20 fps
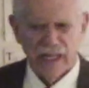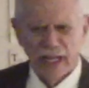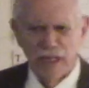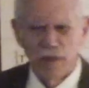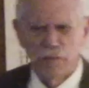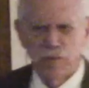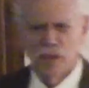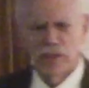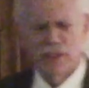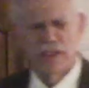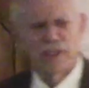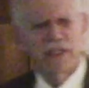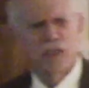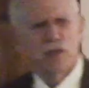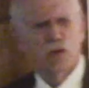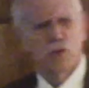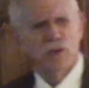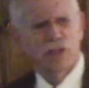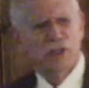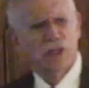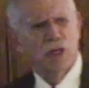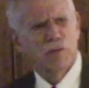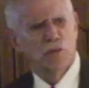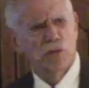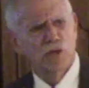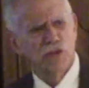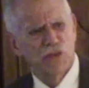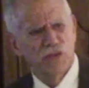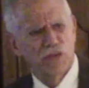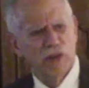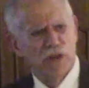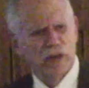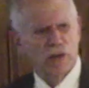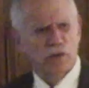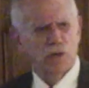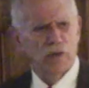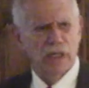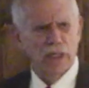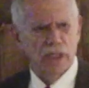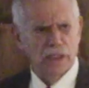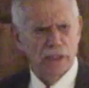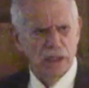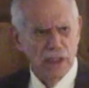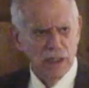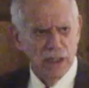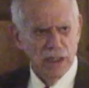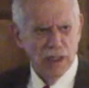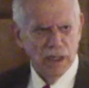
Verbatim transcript: able to deal with numbers very well